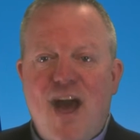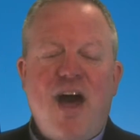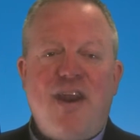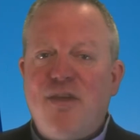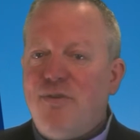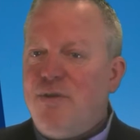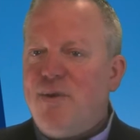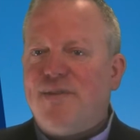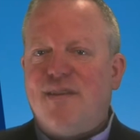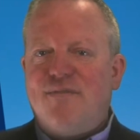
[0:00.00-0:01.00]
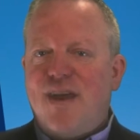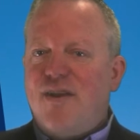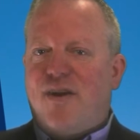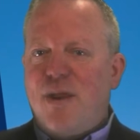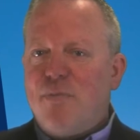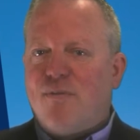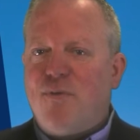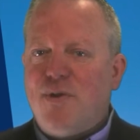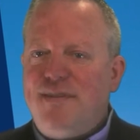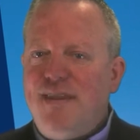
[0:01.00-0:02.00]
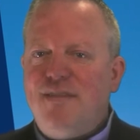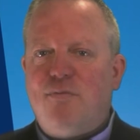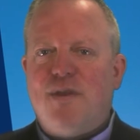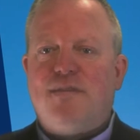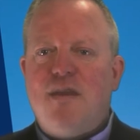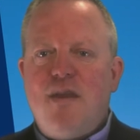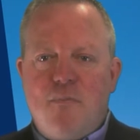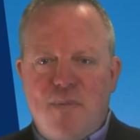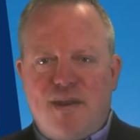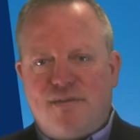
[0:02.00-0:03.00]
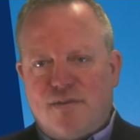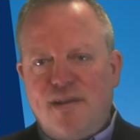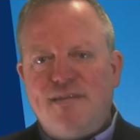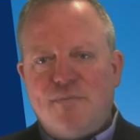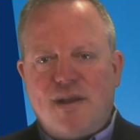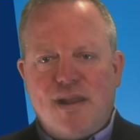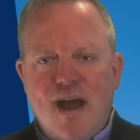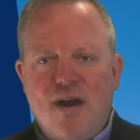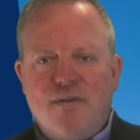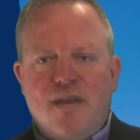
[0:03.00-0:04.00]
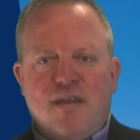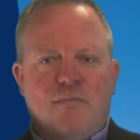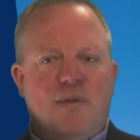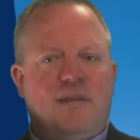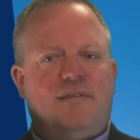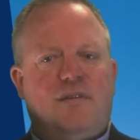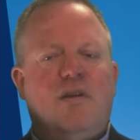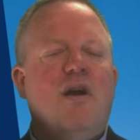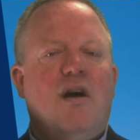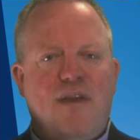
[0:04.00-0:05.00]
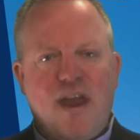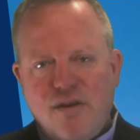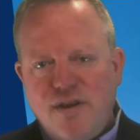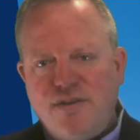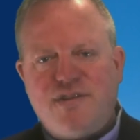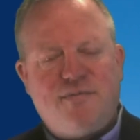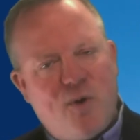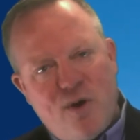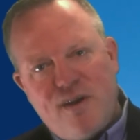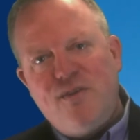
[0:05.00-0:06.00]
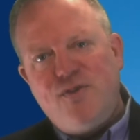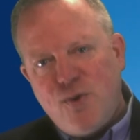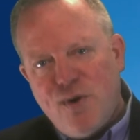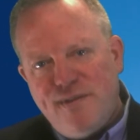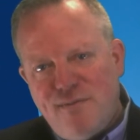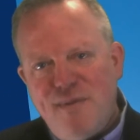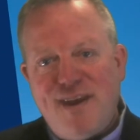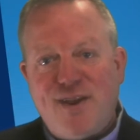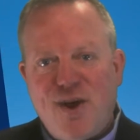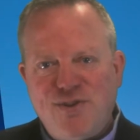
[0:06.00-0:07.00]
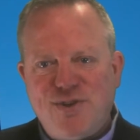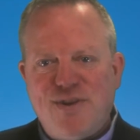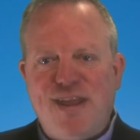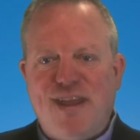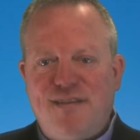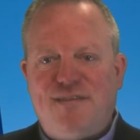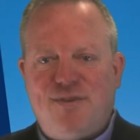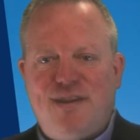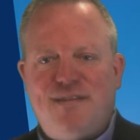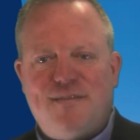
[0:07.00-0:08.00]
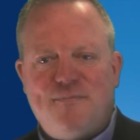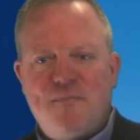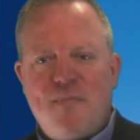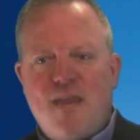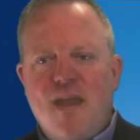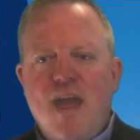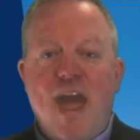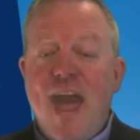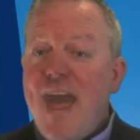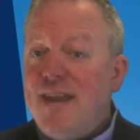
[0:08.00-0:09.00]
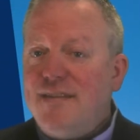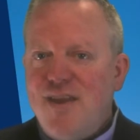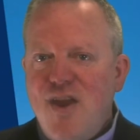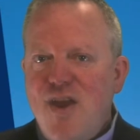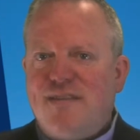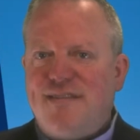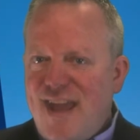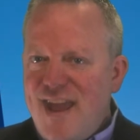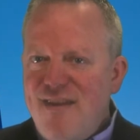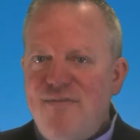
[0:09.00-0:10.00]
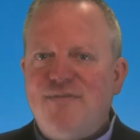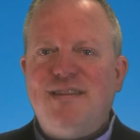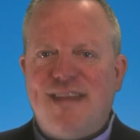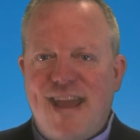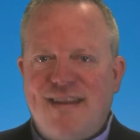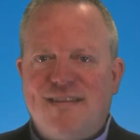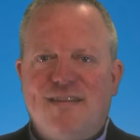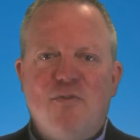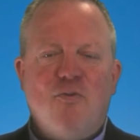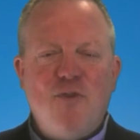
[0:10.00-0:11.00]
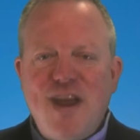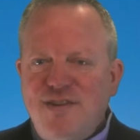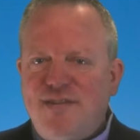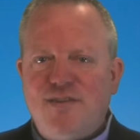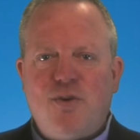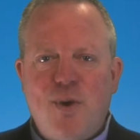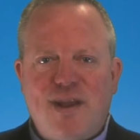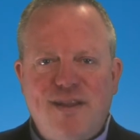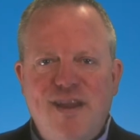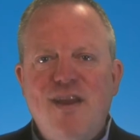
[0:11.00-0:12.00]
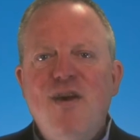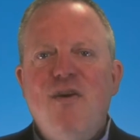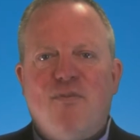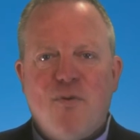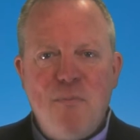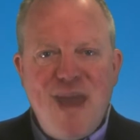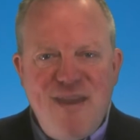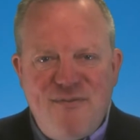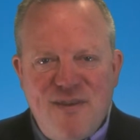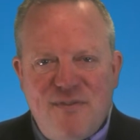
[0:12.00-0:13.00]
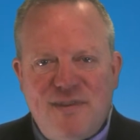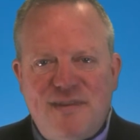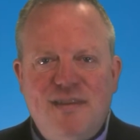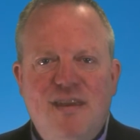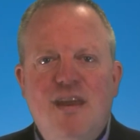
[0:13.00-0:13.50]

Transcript: Another in-person event on April 14th with Minister Lisa MacLeod, the Minister of Heritage, Sport, Tourism and Culture Industries. And save the date, register quickly for May 5th's